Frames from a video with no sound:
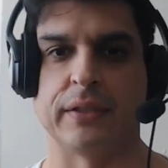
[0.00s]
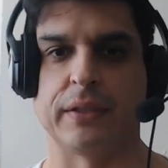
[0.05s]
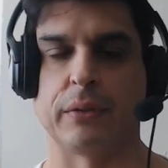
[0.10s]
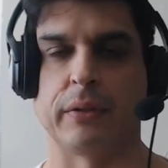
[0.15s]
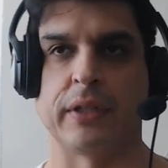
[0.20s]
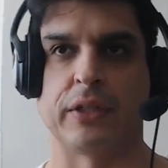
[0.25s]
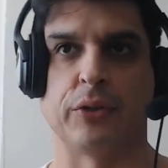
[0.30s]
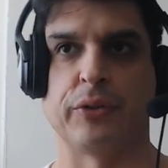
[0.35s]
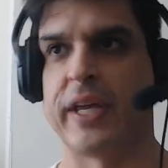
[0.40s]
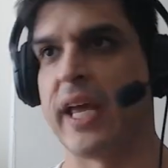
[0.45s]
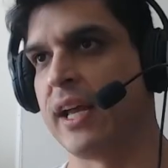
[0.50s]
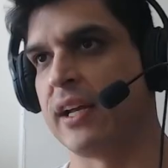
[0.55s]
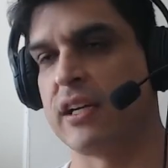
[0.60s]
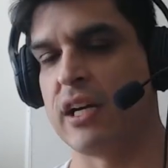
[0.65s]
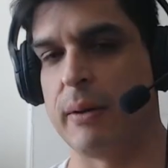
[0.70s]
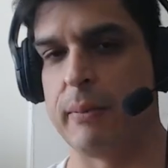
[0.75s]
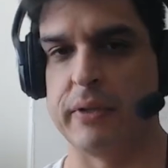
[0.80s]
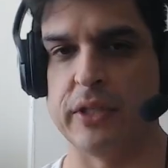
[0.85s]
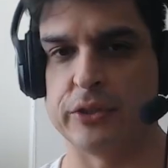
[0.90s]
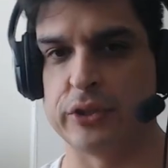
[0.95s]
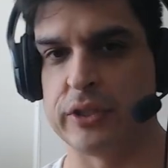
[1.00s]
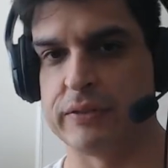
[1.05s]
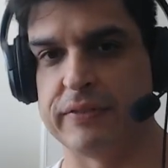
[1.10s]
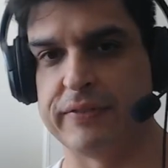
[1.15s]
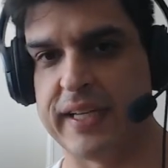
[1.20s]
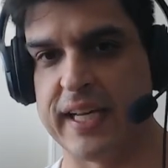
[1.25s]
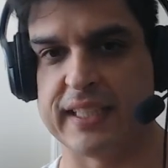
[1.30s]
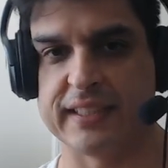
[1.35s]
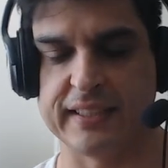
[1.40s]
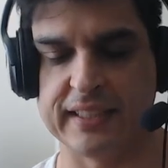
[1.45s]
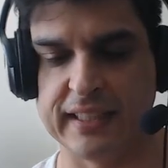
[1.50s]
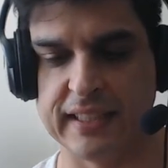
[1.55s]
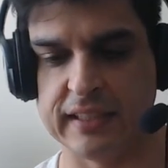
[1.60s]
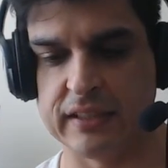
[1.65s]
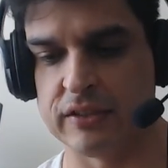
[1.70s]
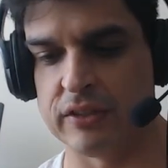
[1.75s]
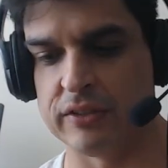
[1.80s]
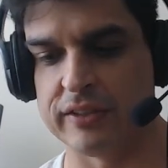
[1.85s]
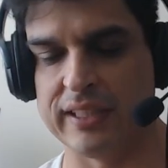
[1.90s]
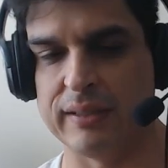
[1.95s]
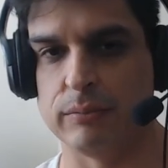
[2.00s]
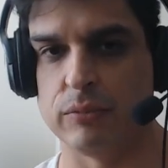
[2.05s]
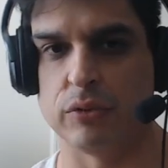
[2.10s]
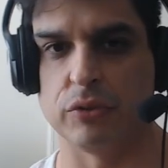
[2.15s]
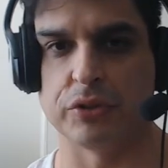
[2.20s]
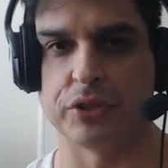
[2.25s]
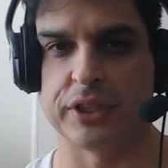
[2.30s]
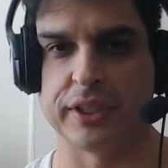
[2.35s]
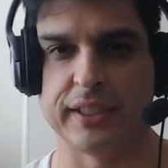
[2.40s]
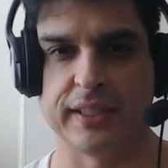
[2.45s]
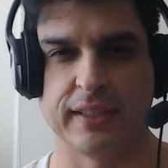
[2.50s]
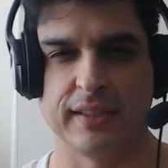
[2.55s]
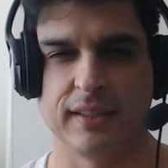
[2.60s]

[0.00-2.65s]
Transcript: They're like, you can't come unless you have a vaccine and all that bullshit.